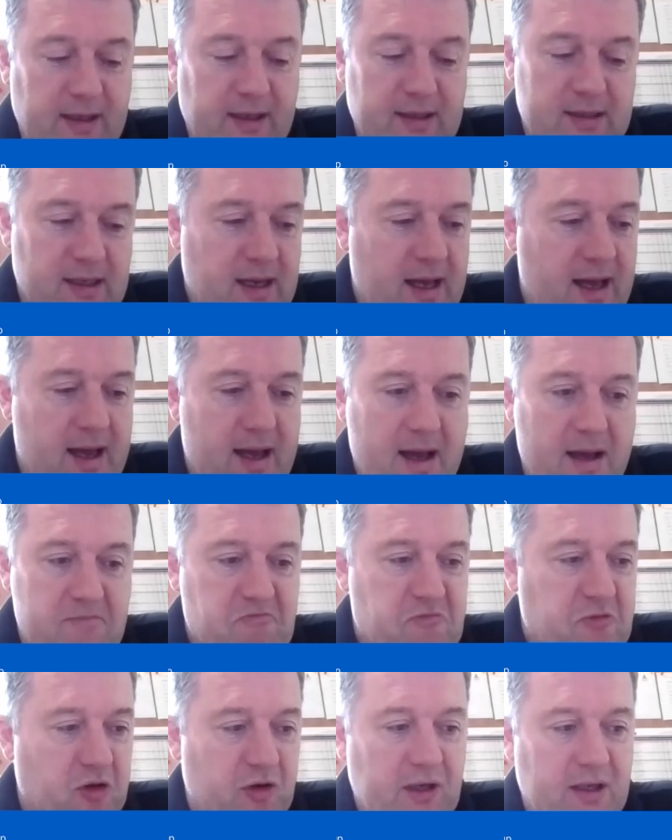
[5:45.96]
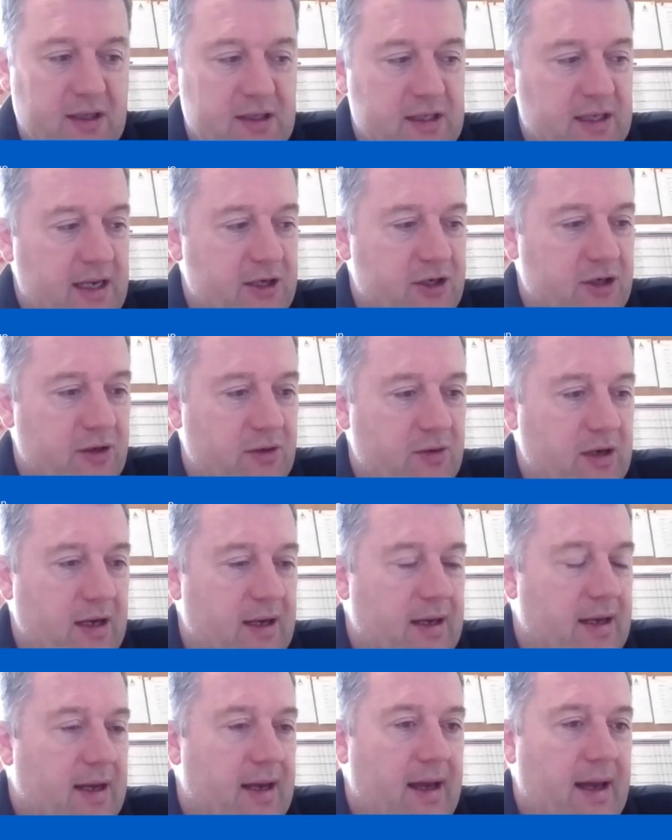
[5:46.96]
things. Nothing is an issue,
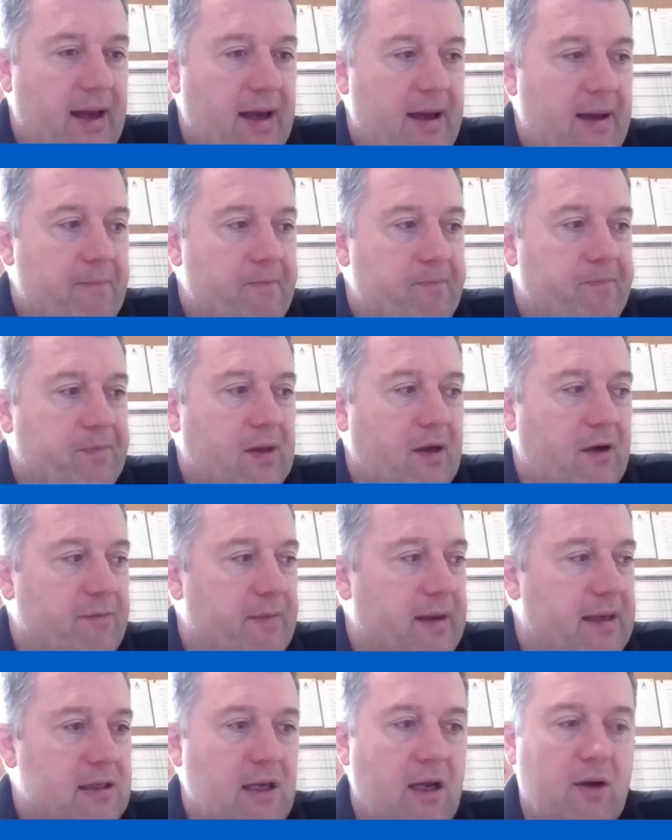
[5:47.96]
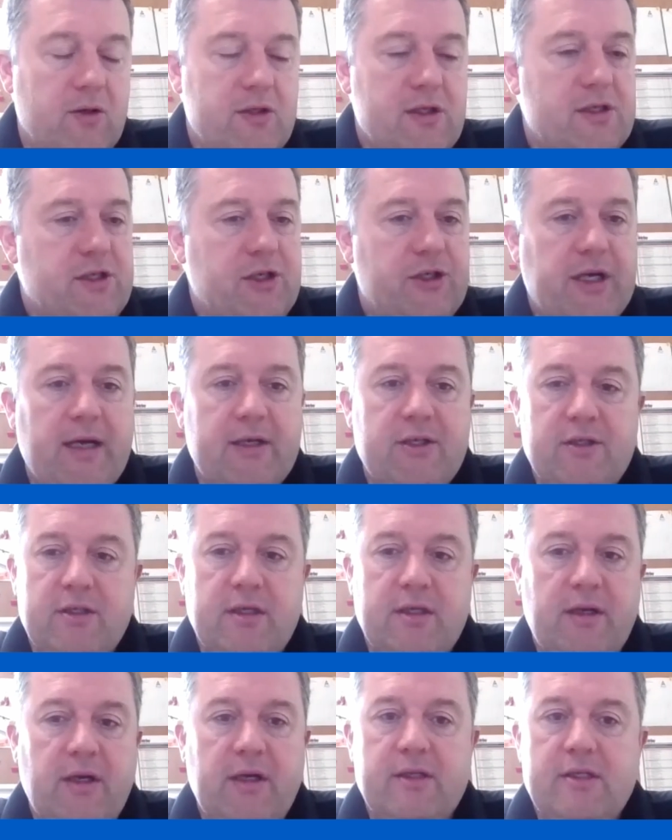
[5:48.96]
and I've made loads of suggestions,
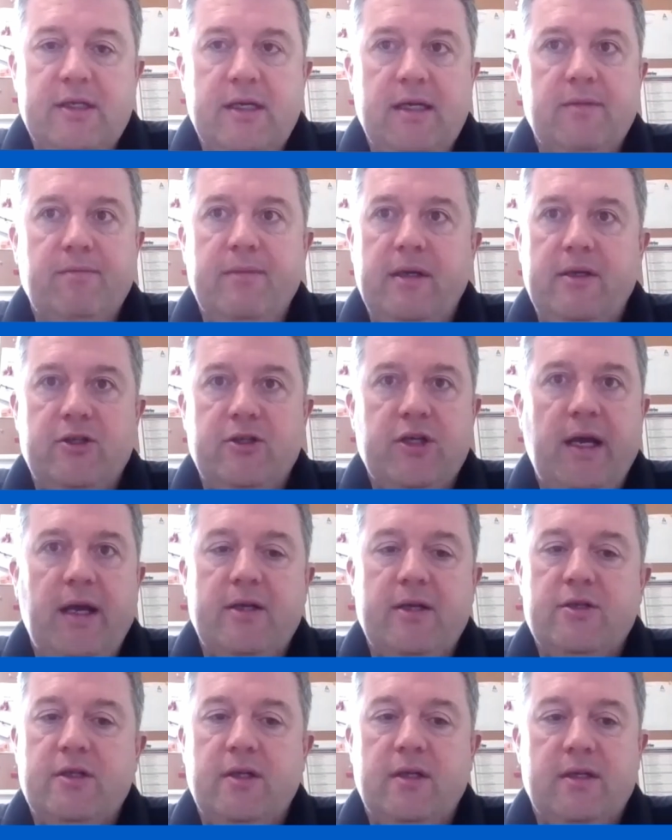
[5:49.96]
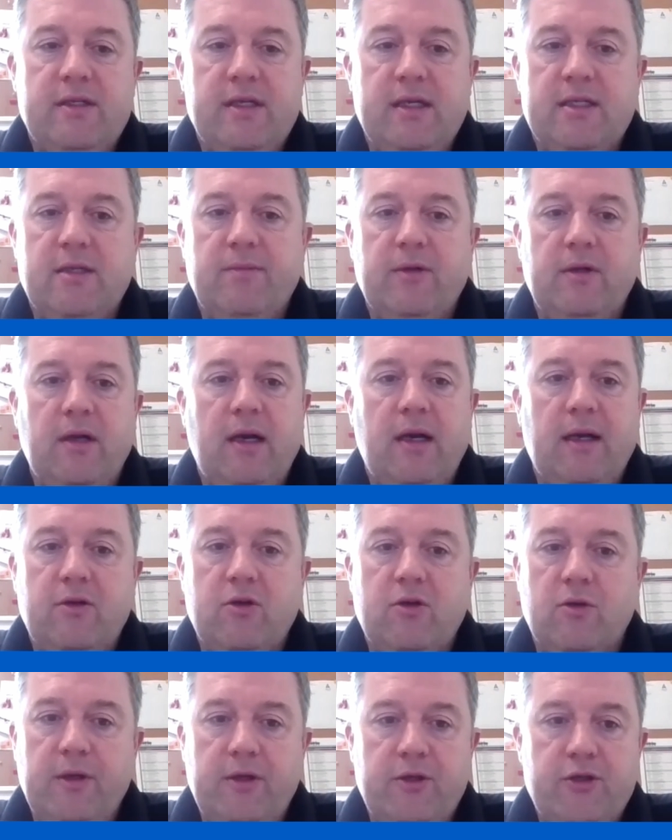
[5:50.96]
and I can see them being changed in the system and
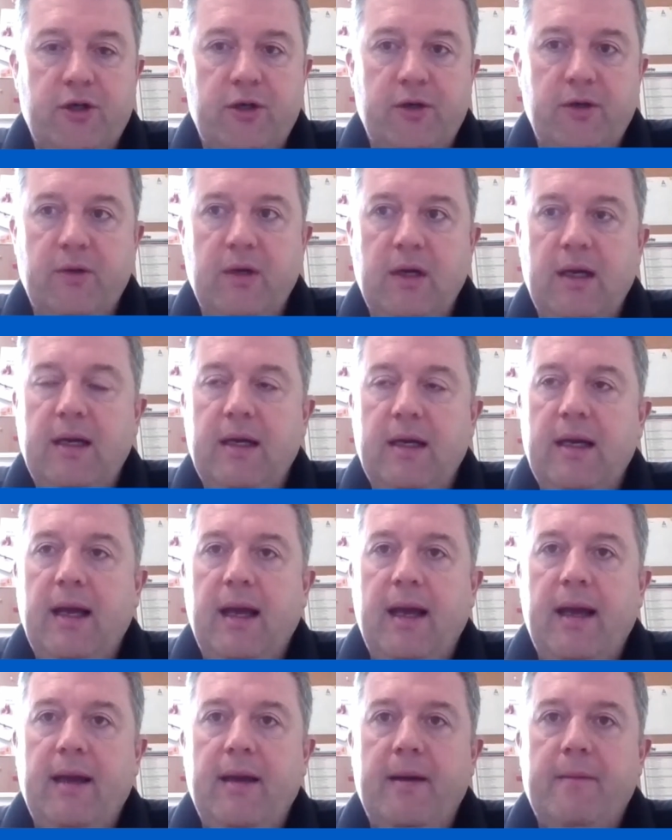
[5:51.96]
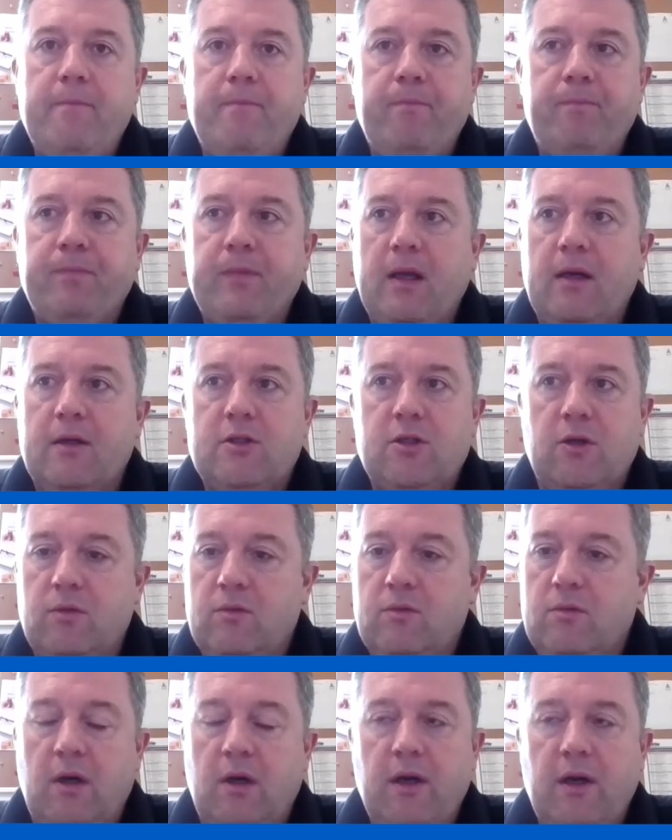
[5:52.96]
coming through.
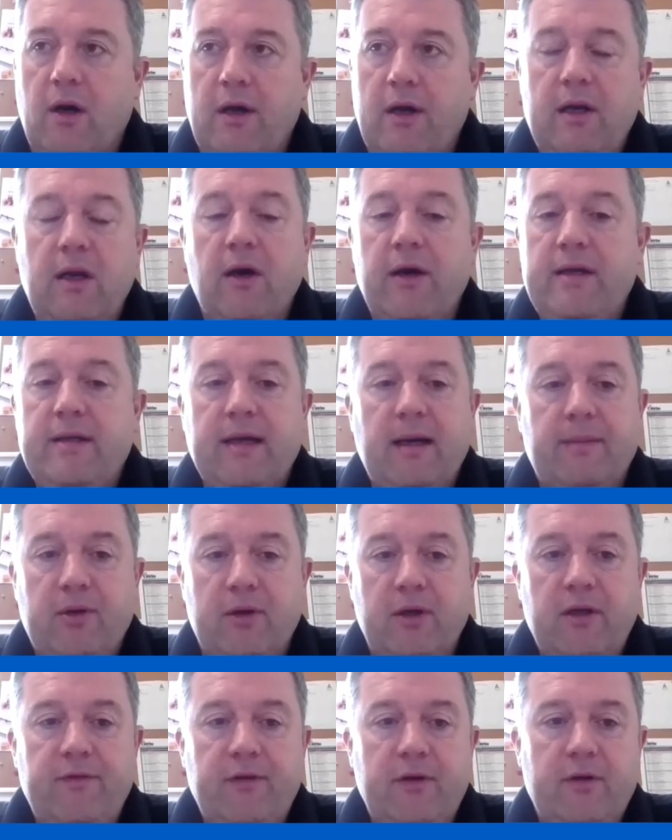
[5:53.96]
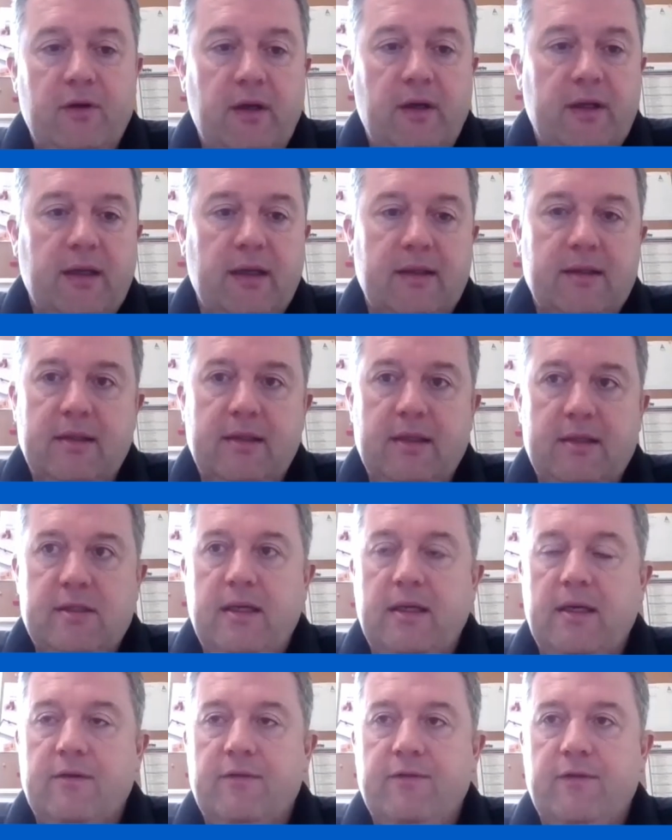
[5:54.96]
So I like that point of view. Like this
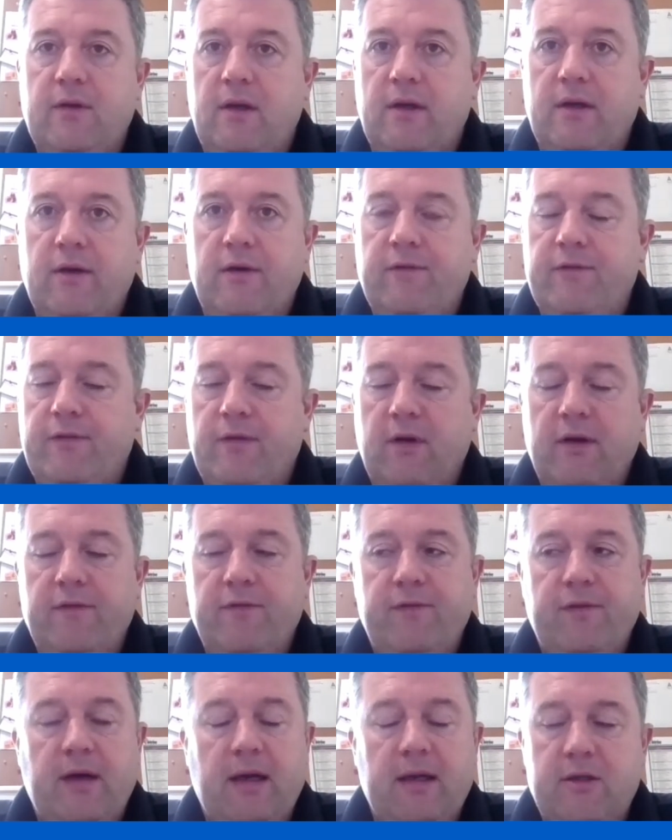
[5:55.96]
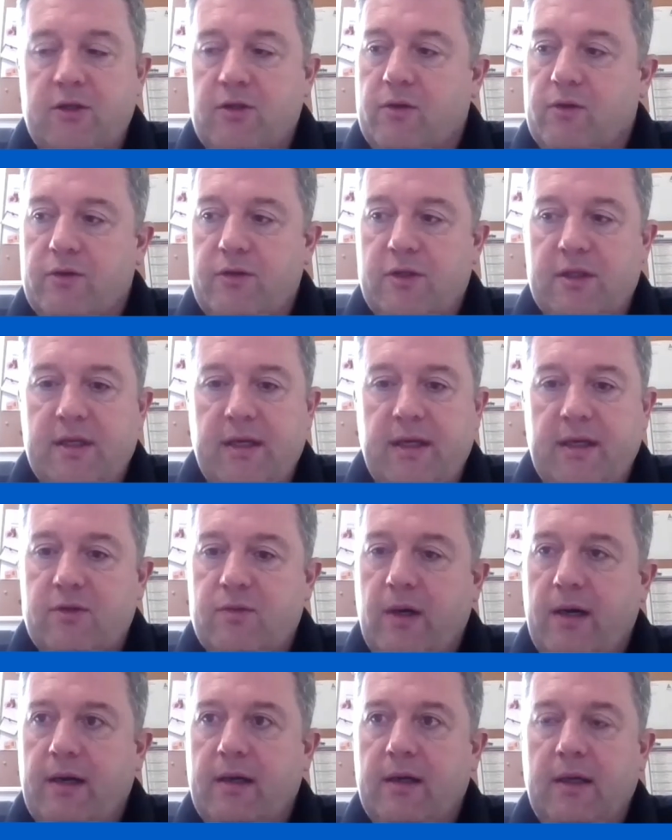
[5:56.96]
thing of like I've had tons of things
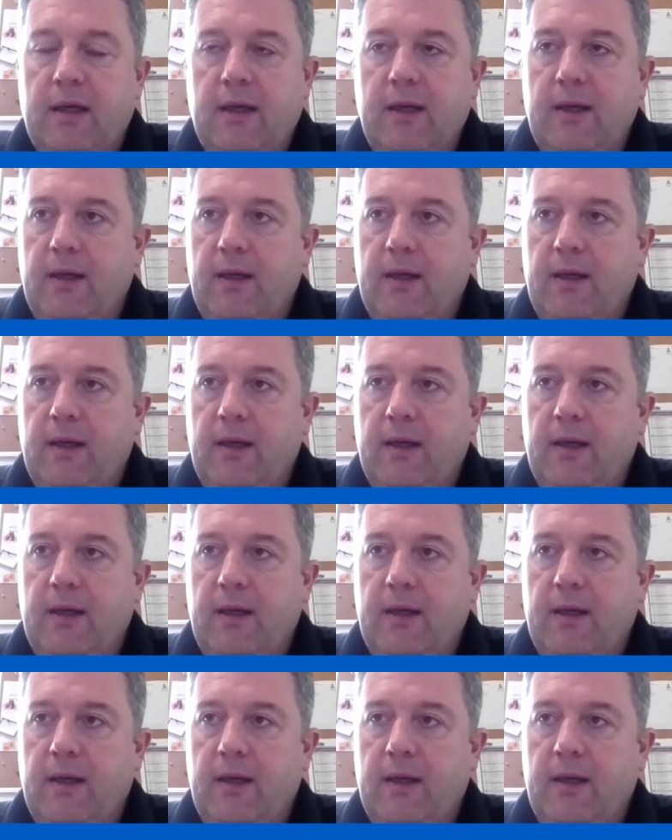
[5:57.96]
where